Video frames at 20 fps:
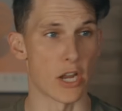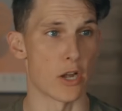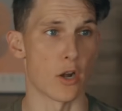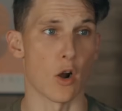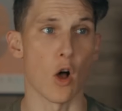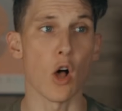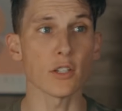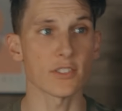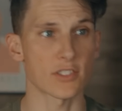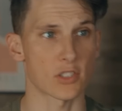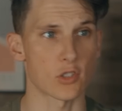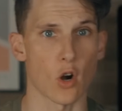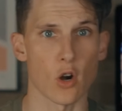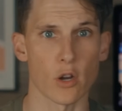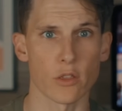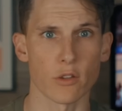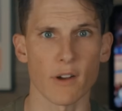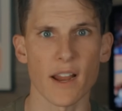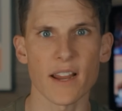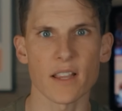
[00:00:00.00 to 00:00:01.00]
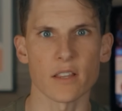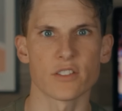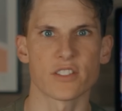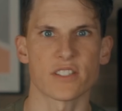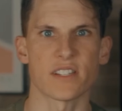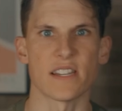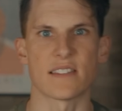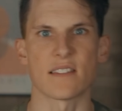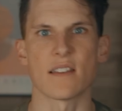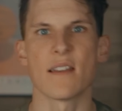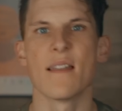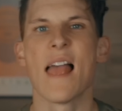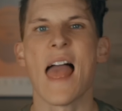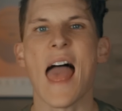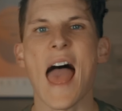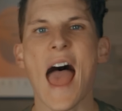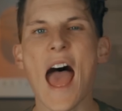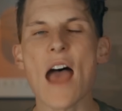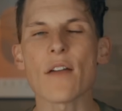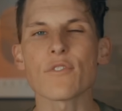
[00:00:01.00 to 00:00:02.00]
an all-star in the regular season,
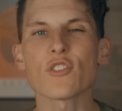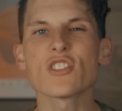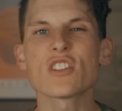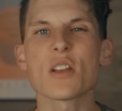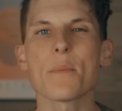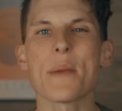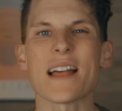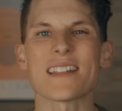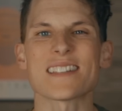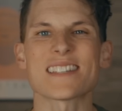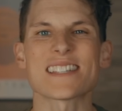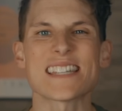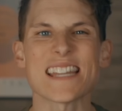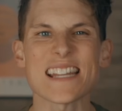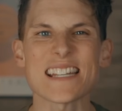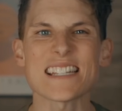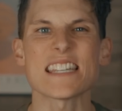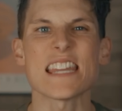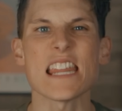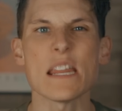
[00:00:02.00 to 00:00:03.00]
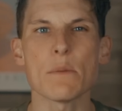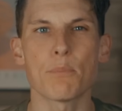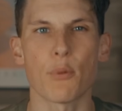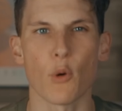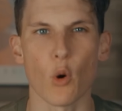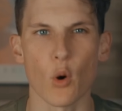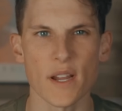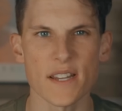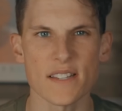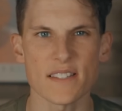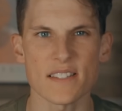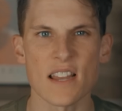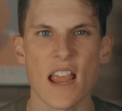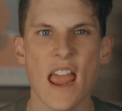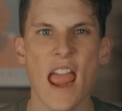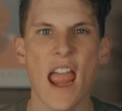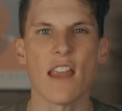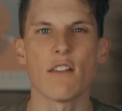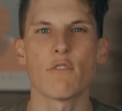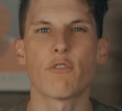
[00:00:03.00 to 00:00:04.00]
averaged about 16 points
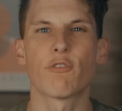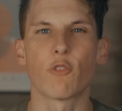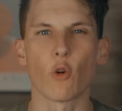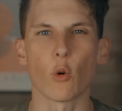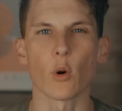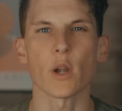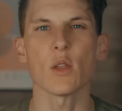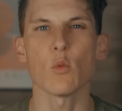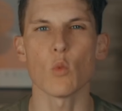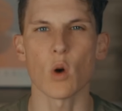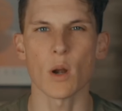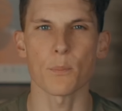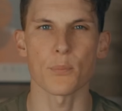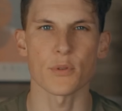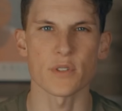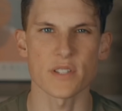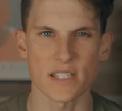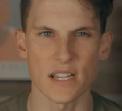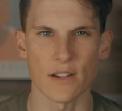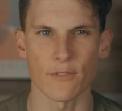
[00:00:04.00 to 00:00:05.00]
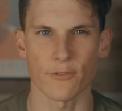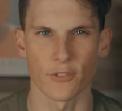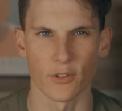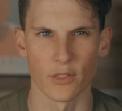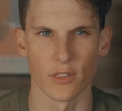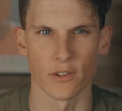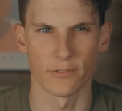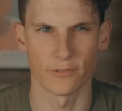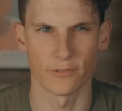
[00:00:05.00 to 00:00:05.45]
and 41% from the